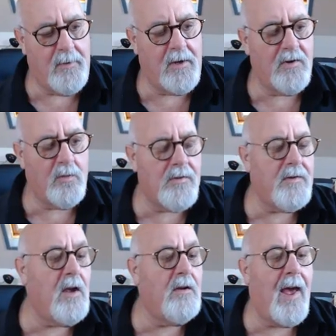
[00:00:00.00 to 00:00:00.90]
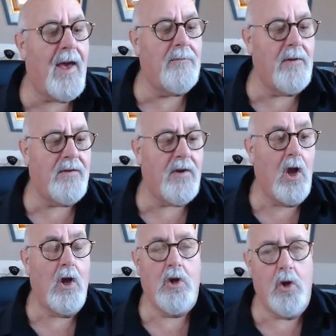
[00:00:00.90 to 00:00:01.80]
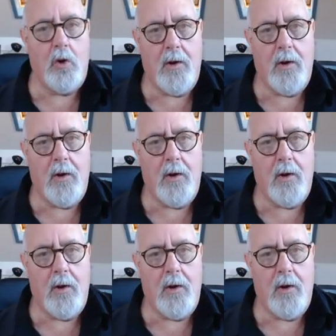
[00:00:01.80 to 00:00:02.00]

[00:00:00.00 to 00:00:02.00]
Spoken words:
because what's going to happen is you're